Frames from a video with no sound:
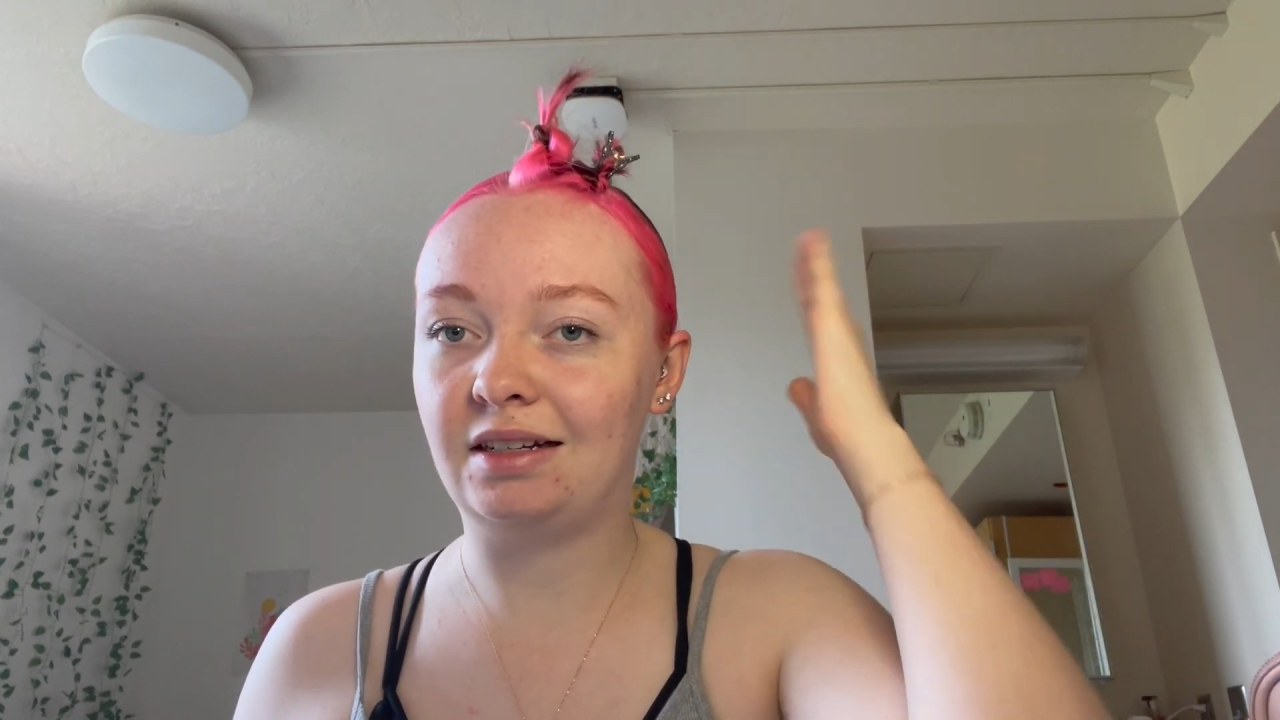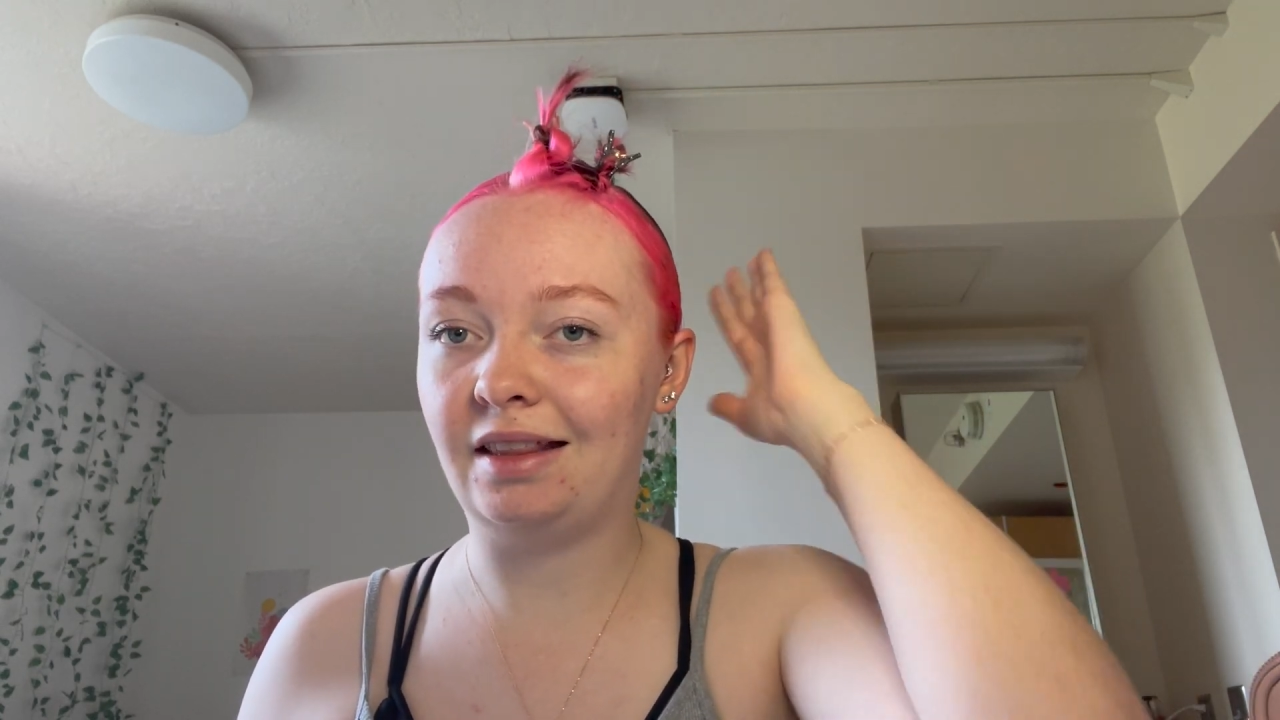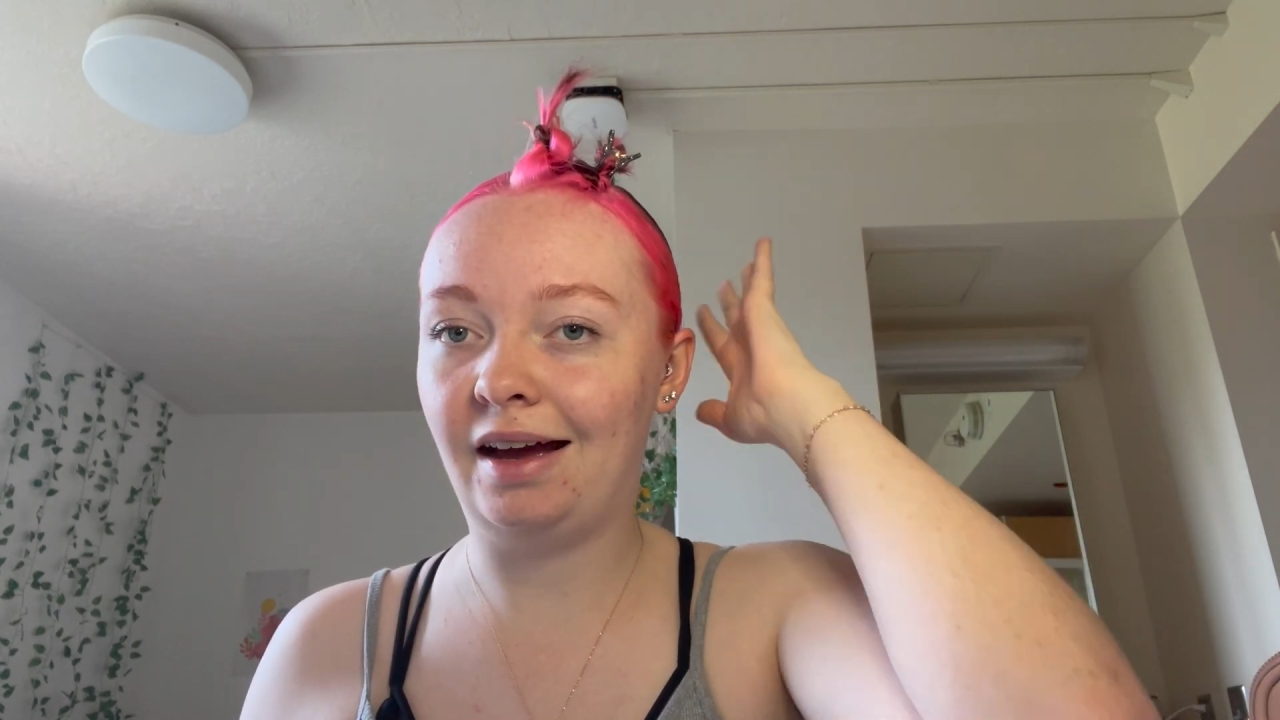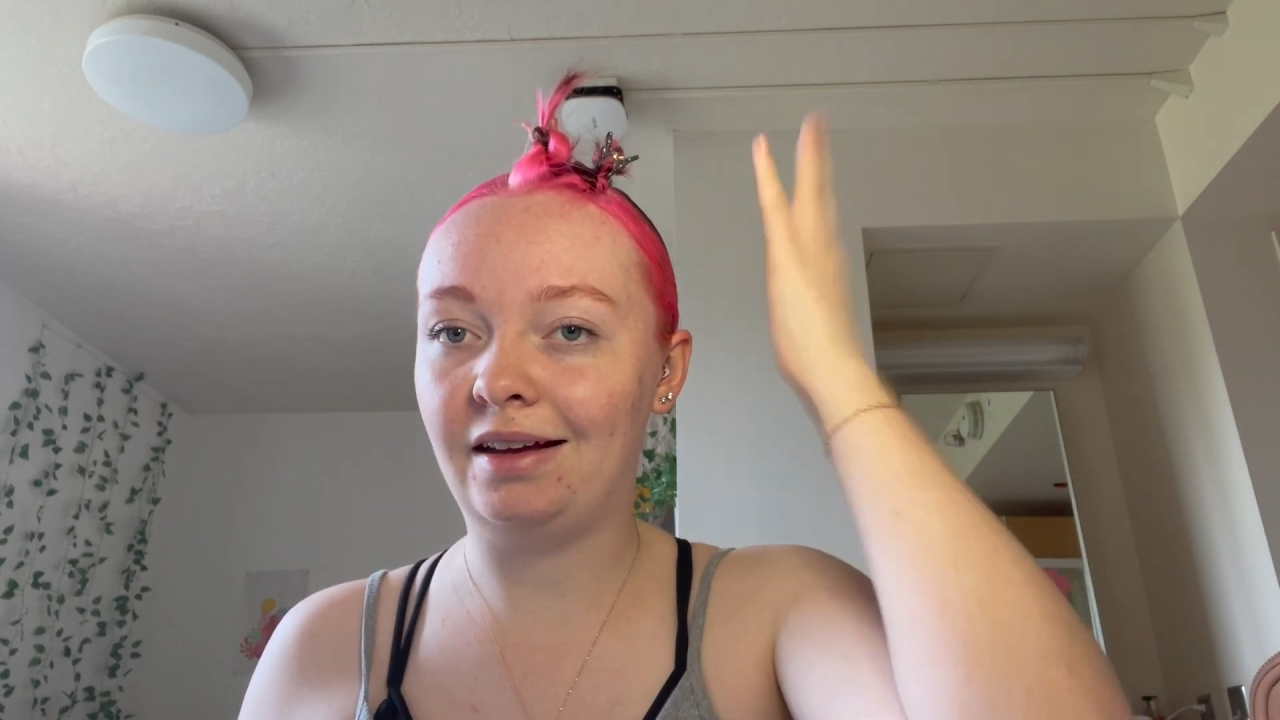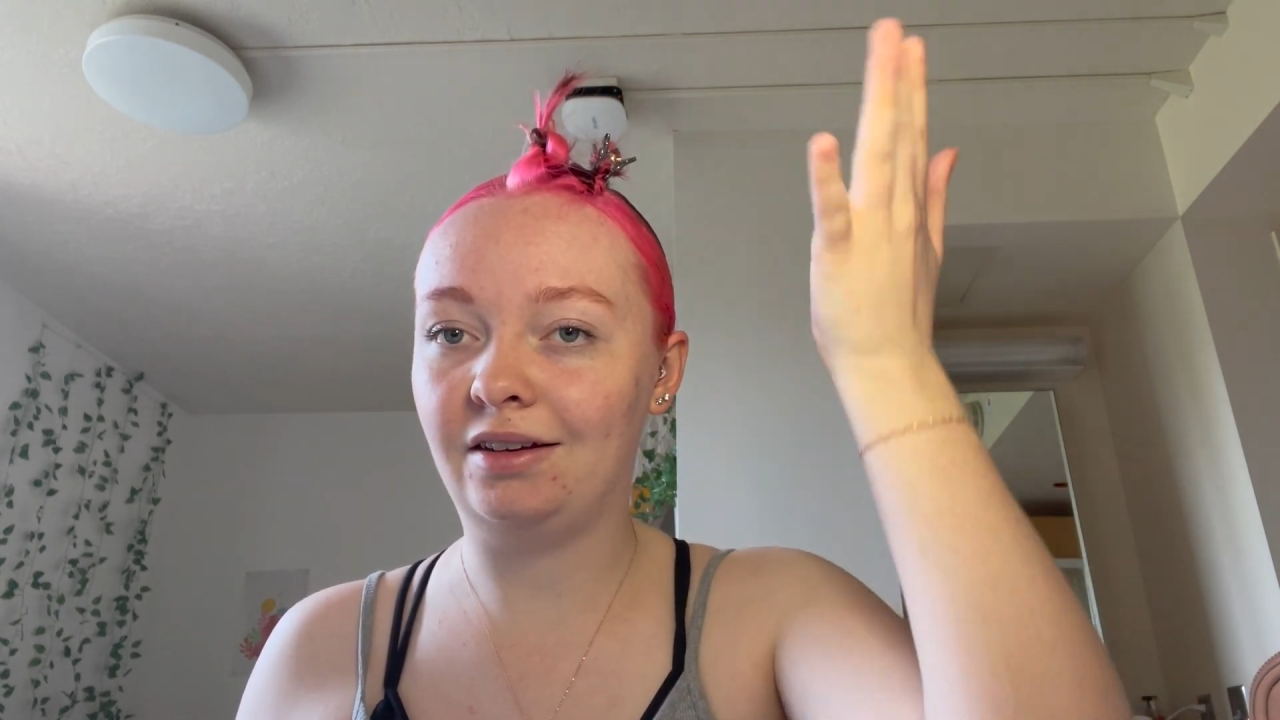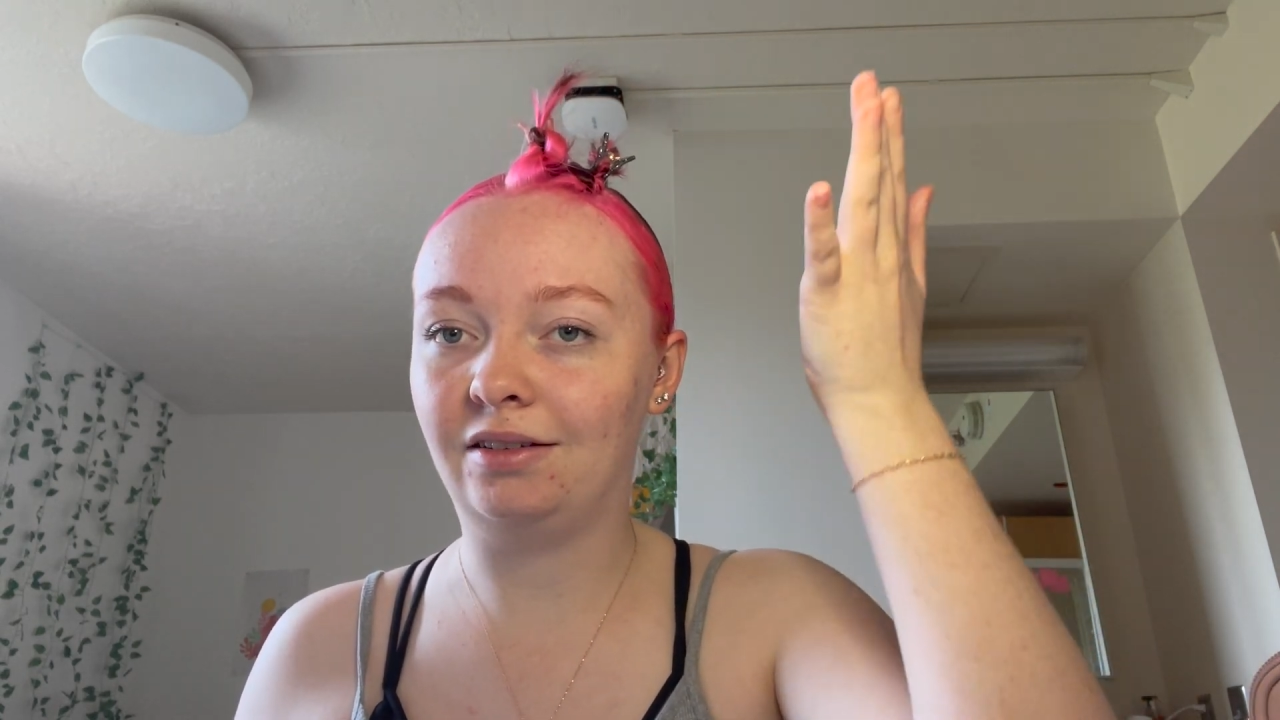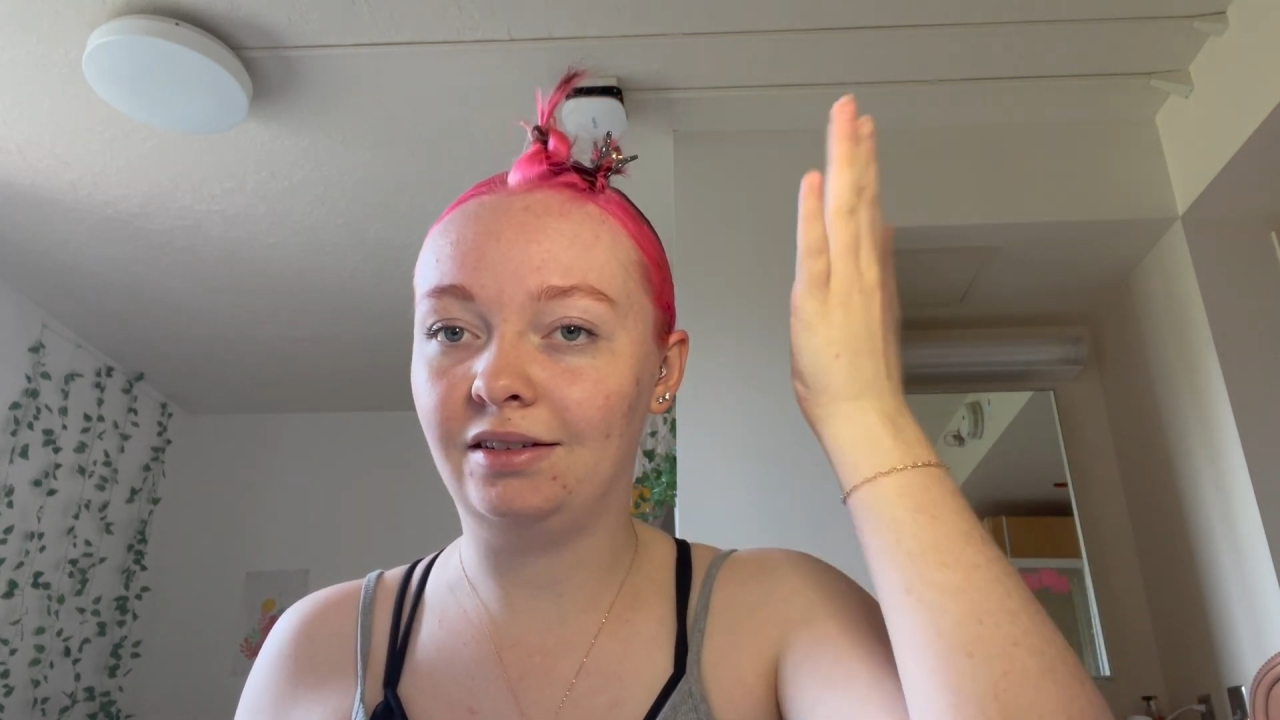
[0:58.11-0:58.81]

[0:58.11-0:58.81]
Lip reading: that and you'll